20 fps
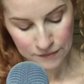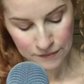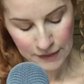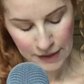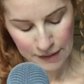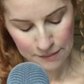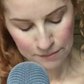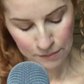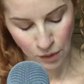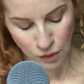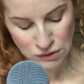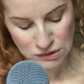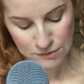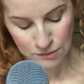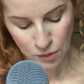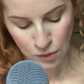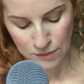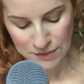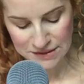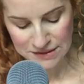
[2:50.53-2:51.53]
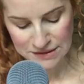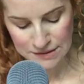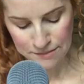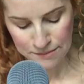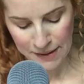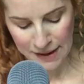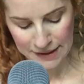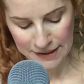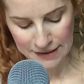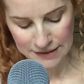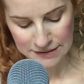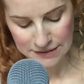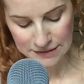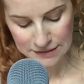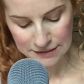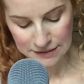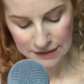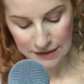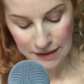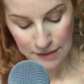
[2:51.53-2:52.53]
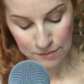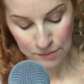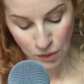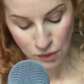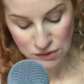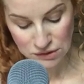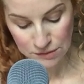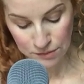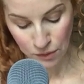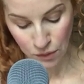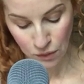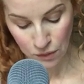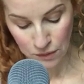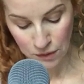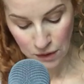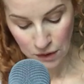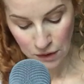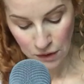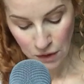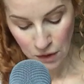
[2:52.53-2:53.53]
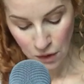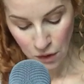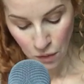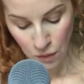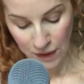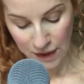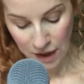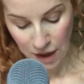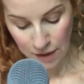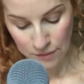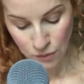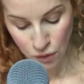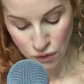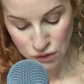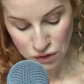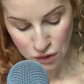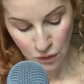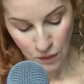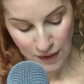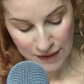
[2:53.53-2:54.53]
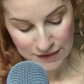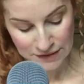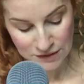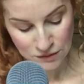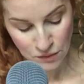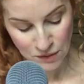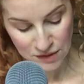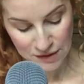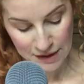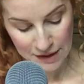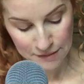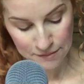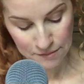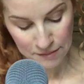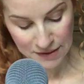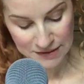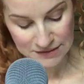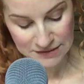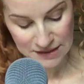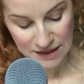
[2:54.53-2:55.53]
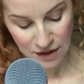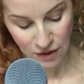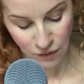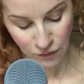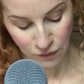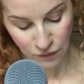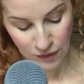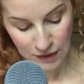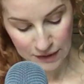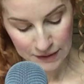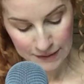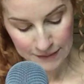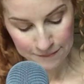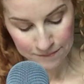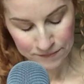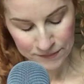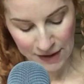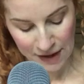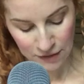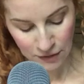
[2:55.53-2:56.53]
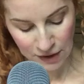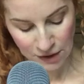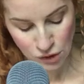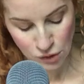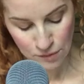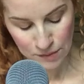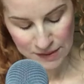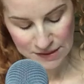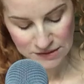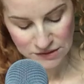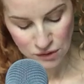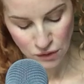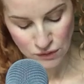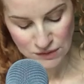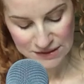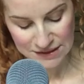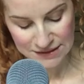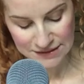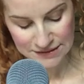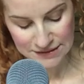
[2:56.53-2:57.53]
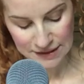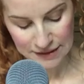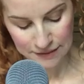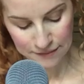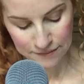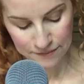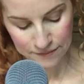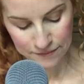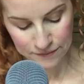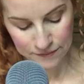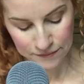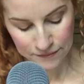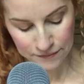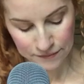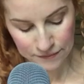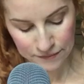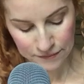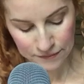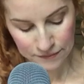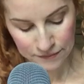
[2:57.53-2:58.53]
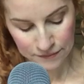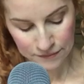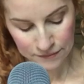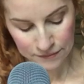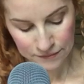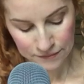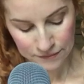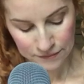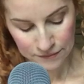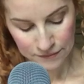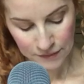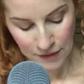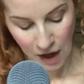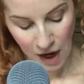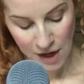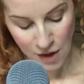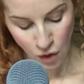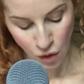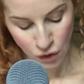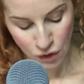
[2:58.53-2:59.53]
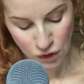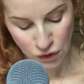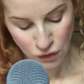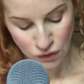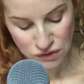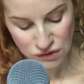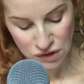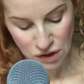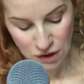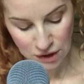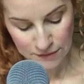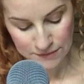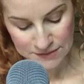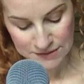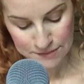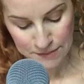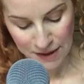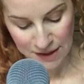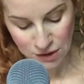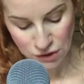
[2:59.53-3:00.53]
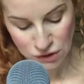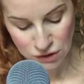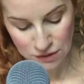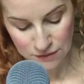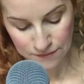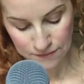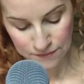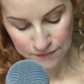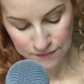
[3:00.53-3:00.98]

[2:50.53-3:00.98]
"Impossible, Mr. Bennet, impossible, when I am not acquainted with him myself. How can you be so teasing?" "I honour your circumspection.